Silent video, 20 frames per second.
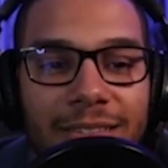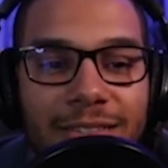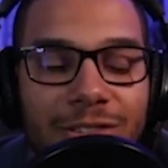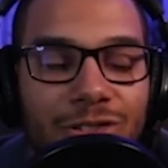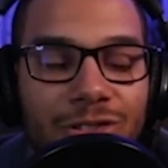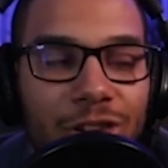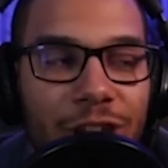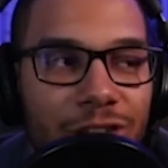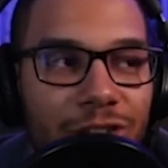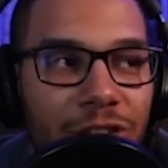
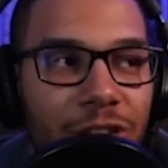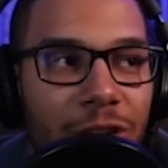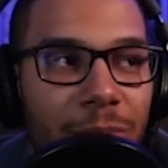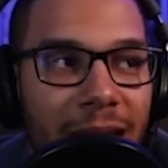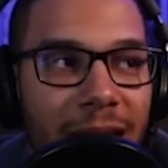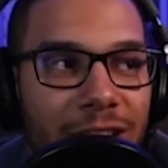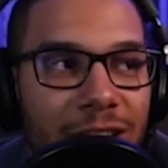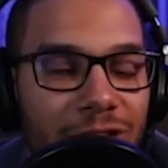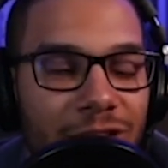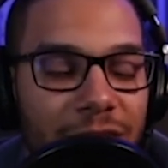Stretch your
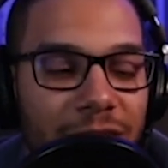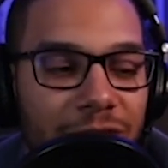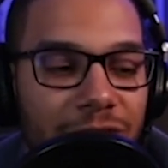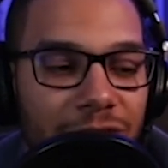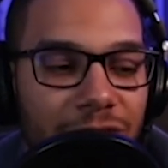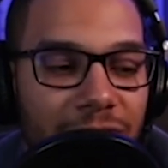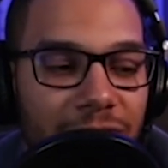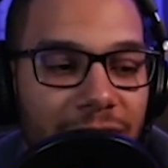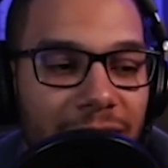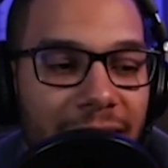
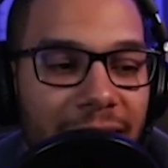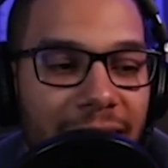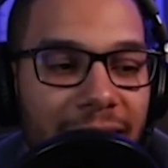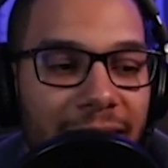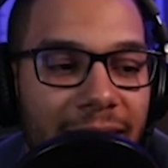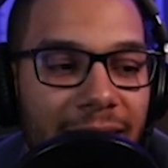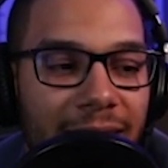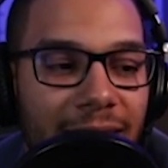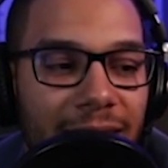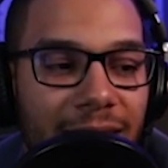imagination.
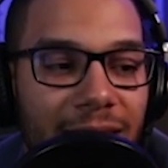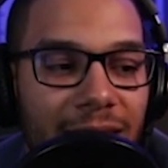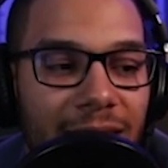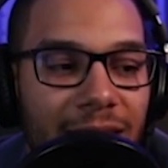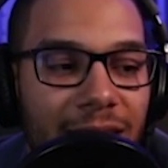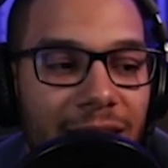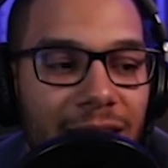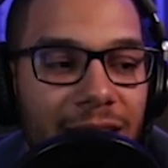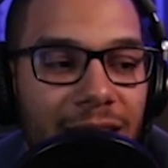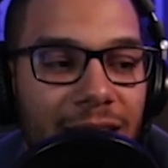And
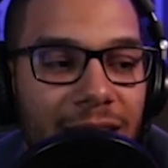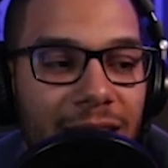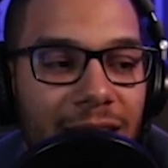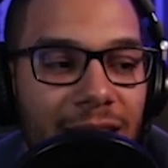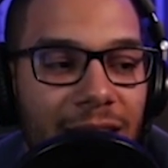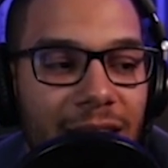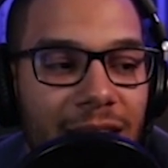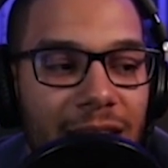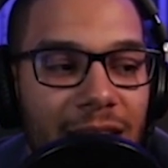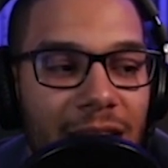
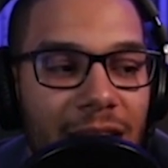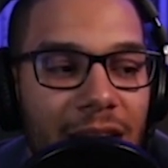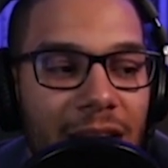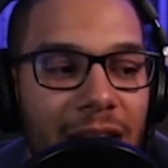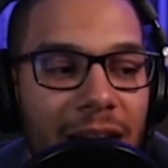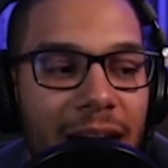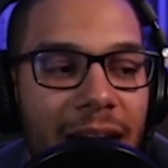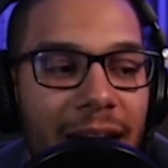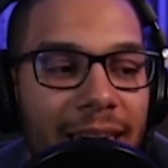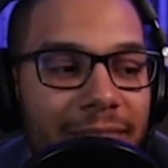
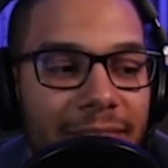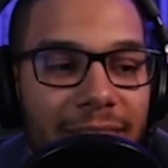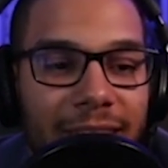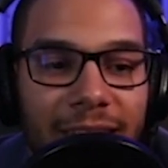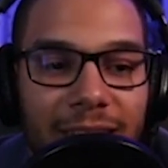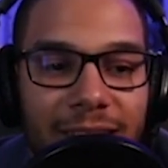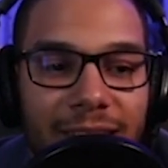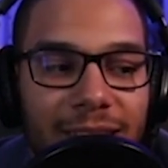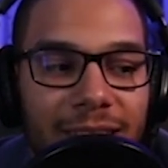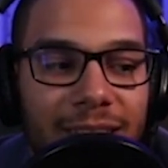I
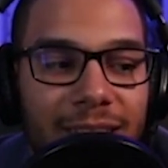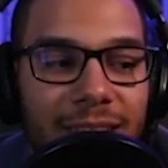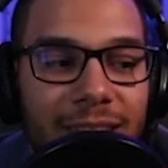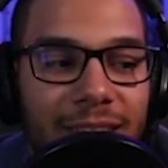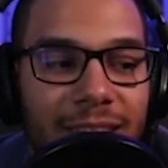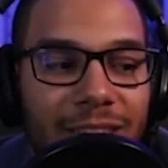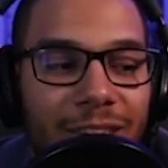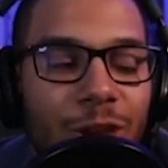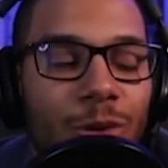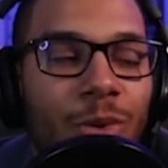think
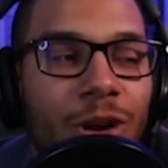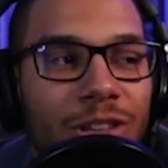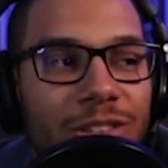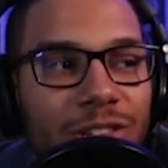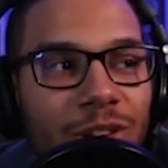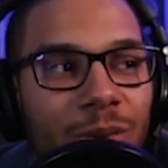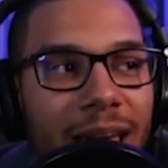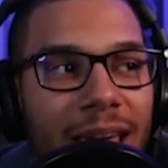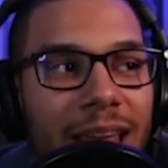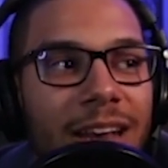you
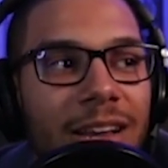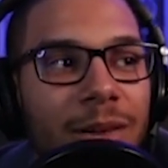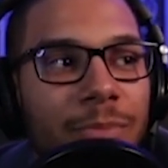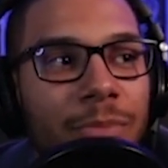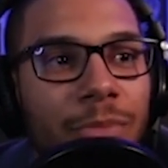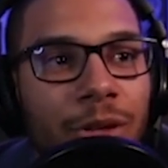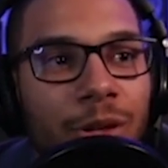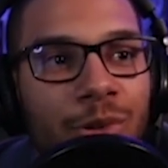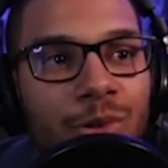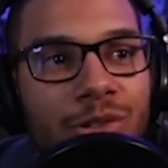also end up
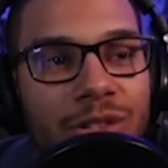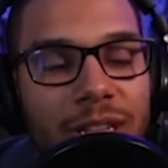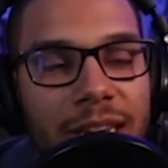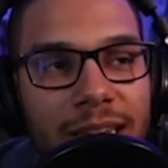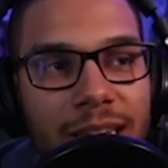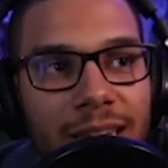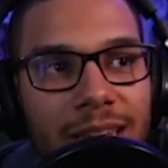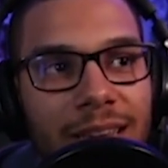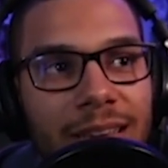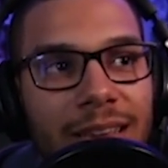
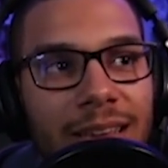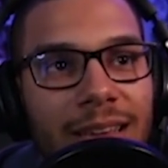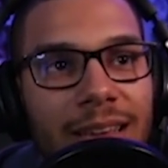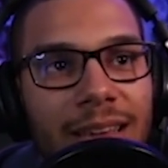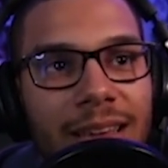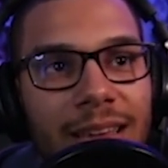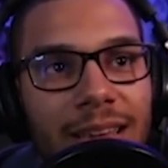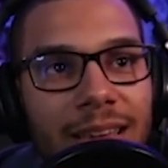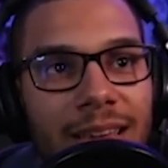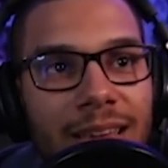losing
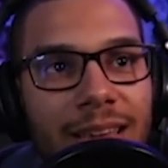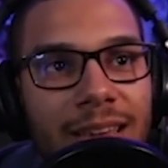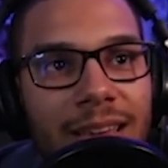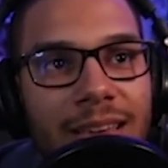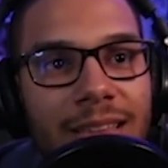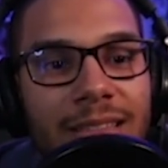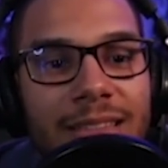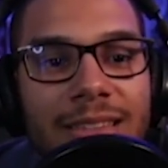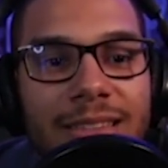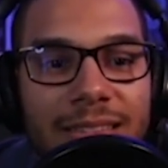
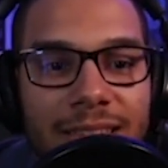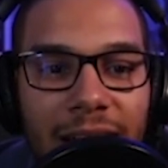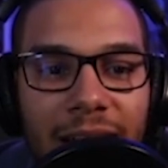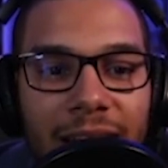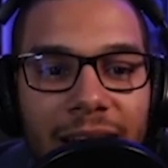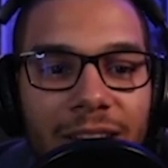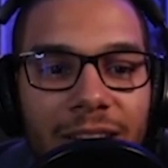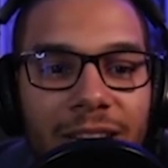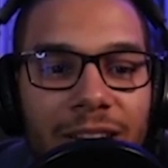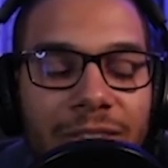the
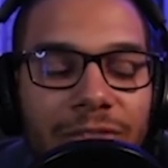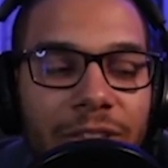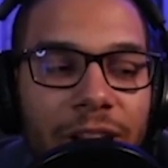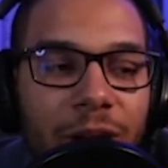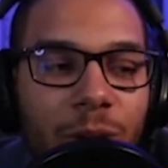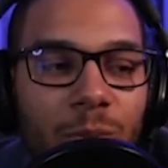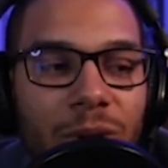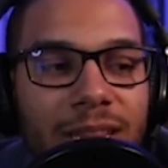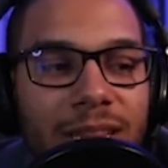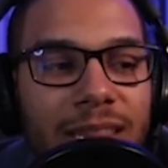style of
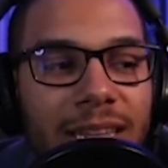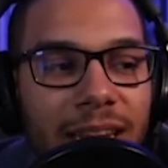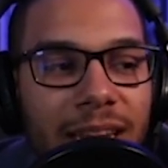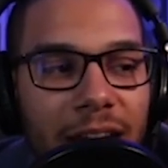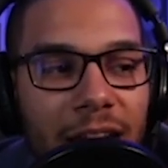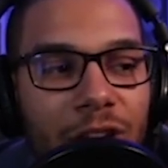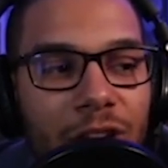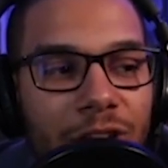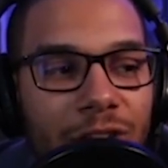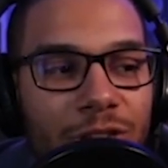like what the
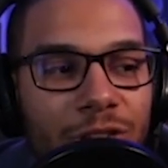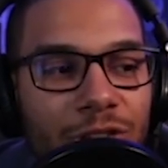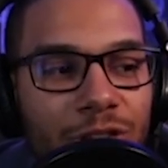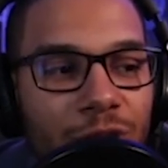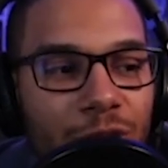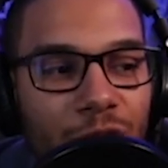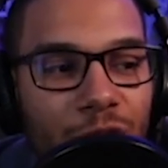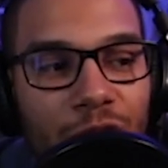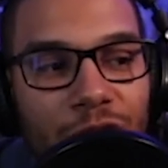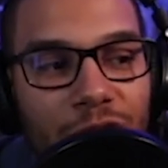characters
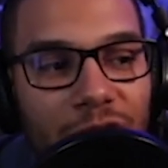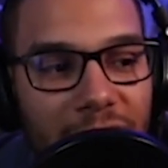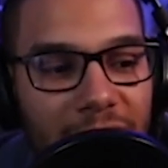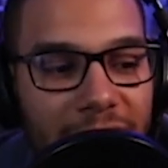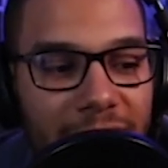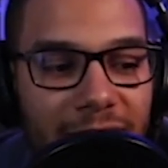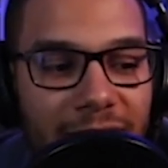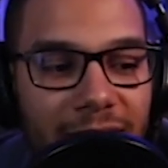look like.